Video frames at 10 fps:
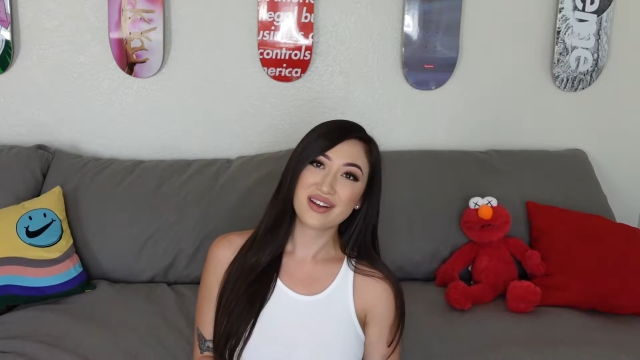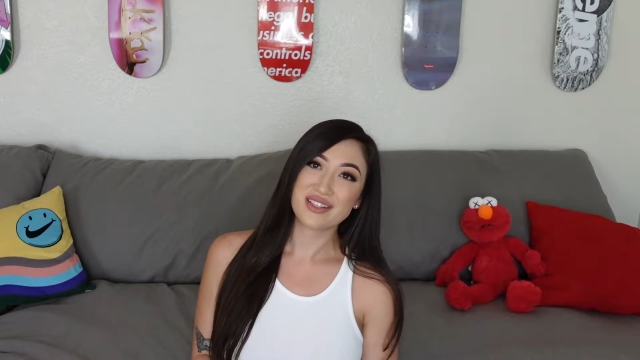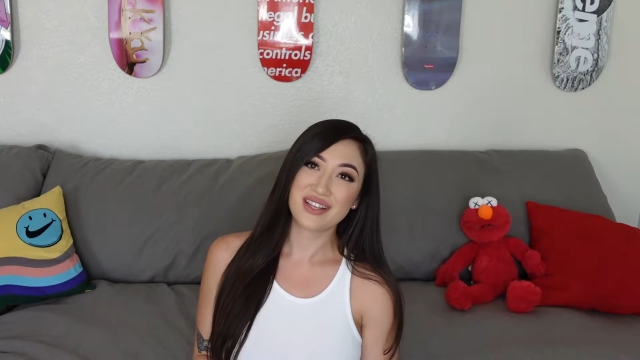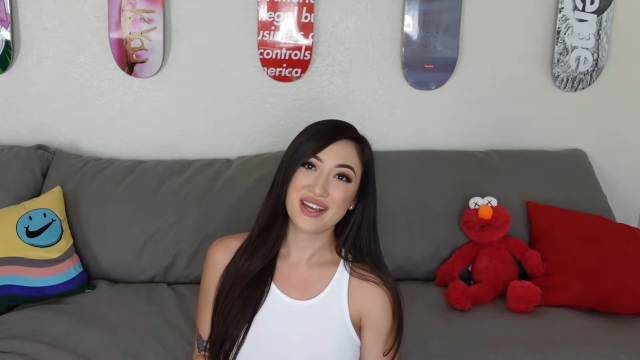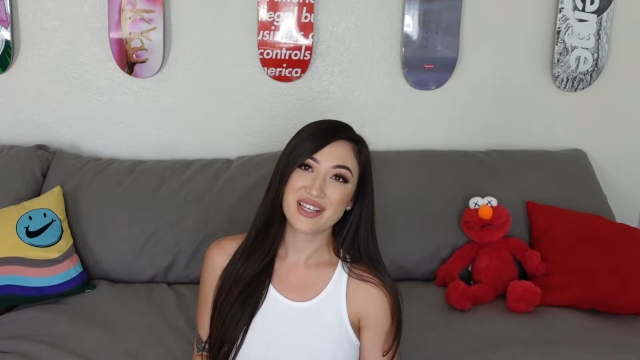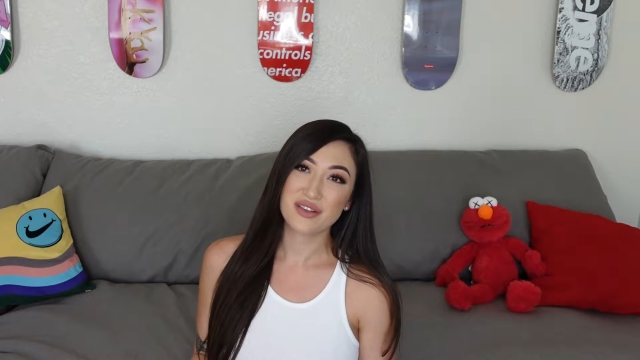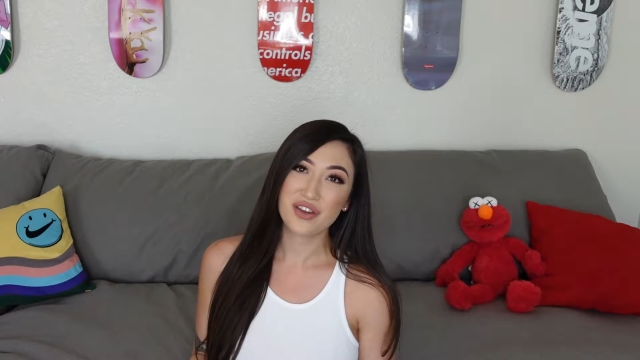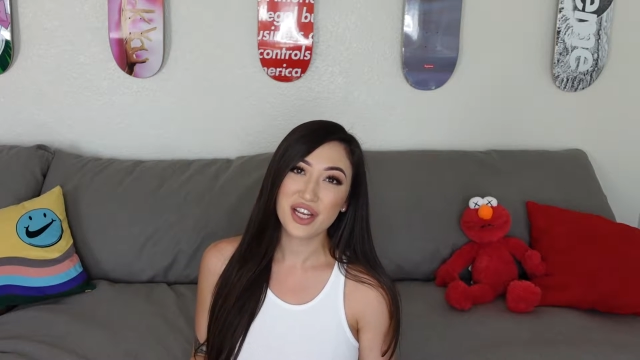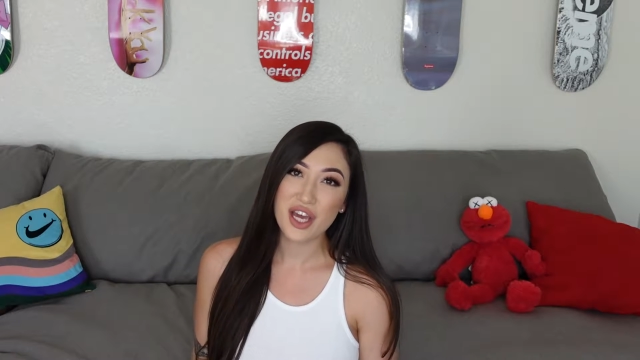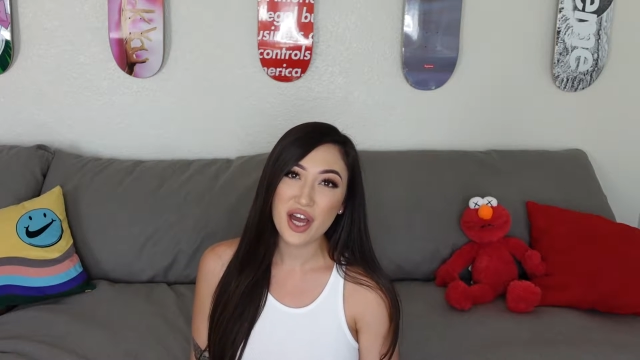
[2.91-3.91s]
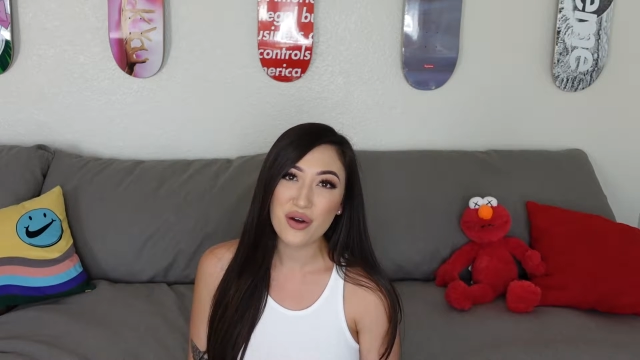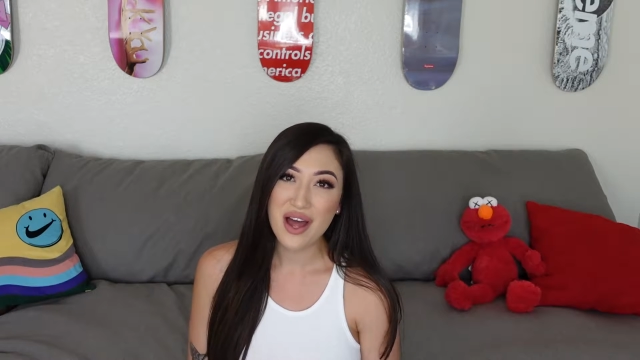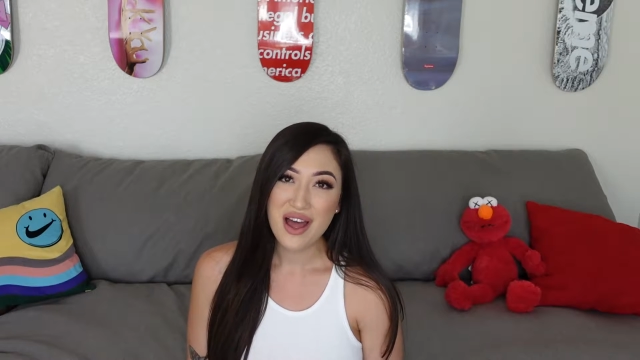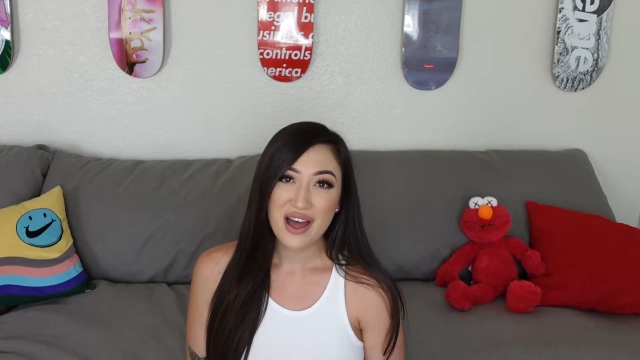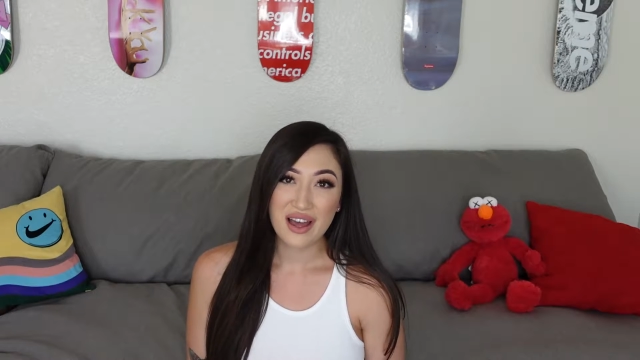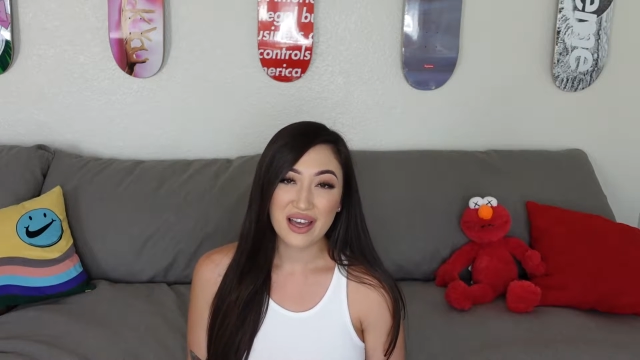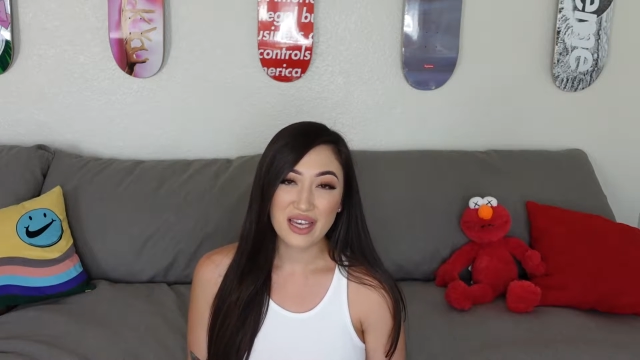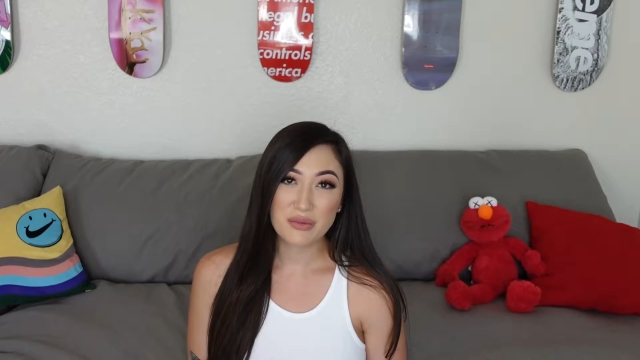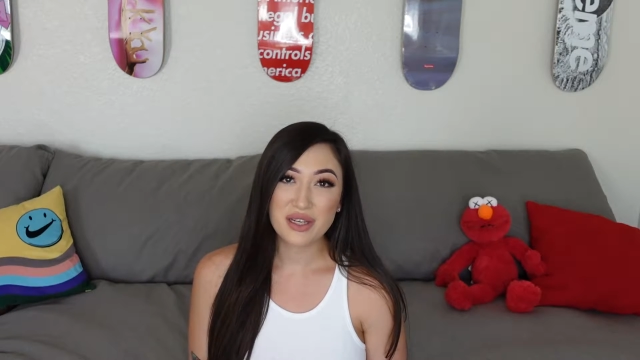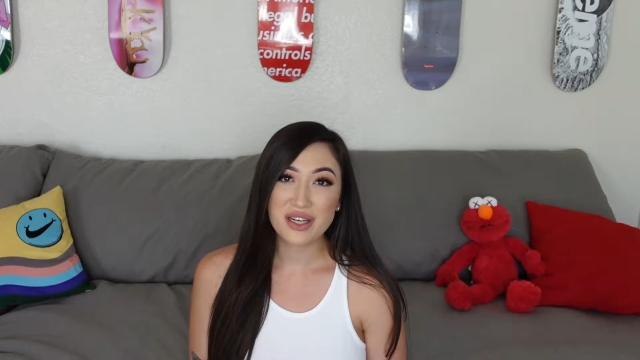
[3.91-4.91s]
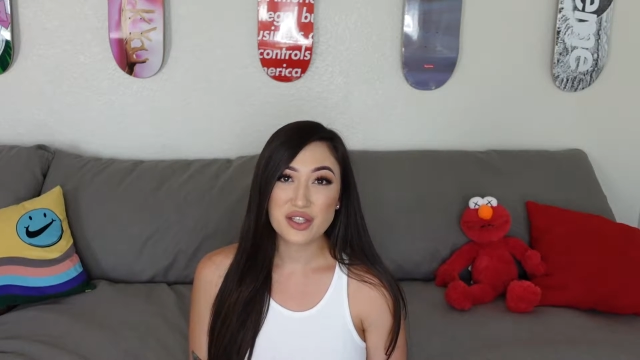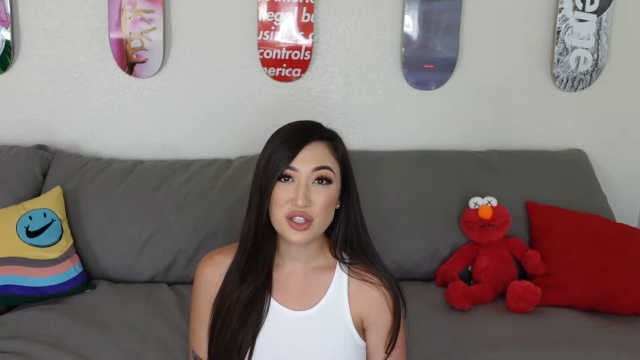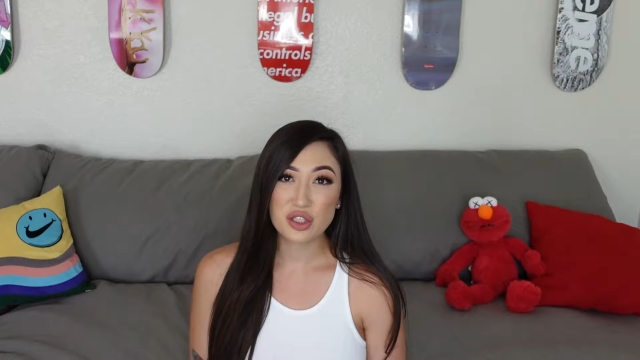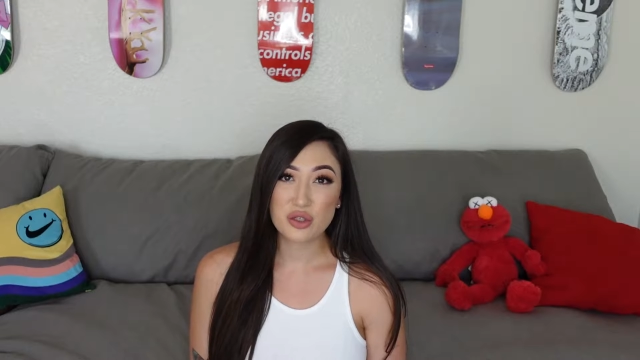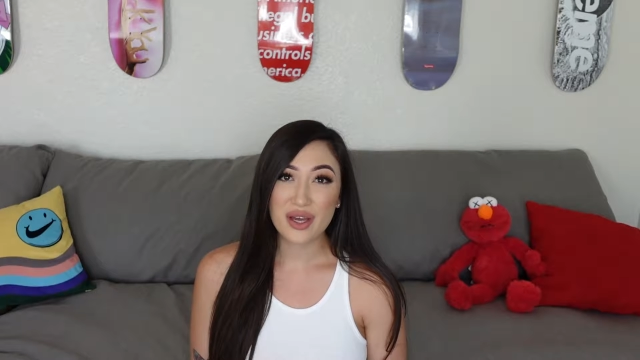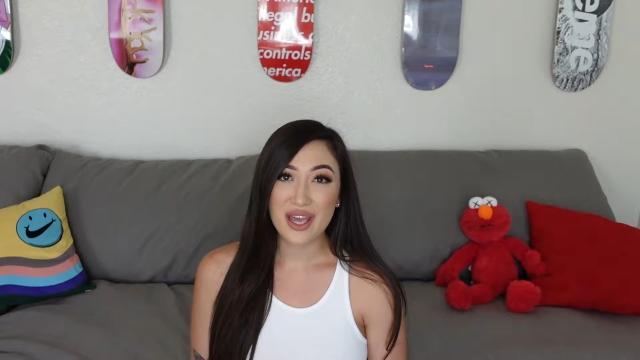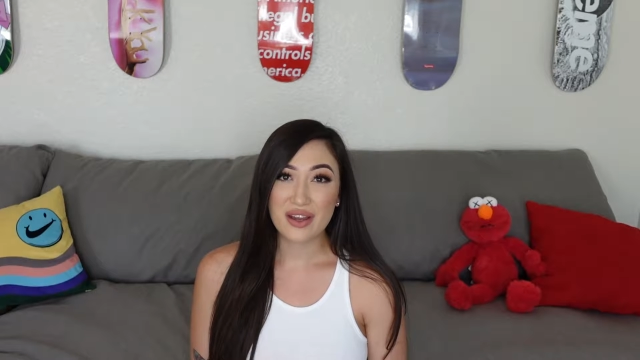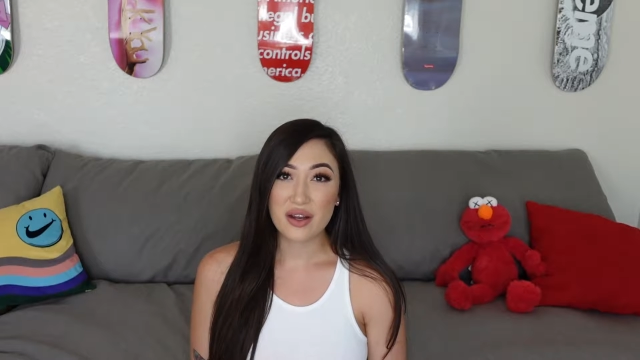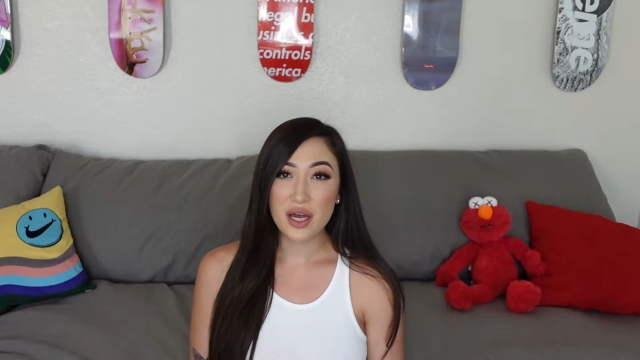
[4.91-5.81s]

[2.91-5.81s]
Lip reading: On today's video, I am gonna do an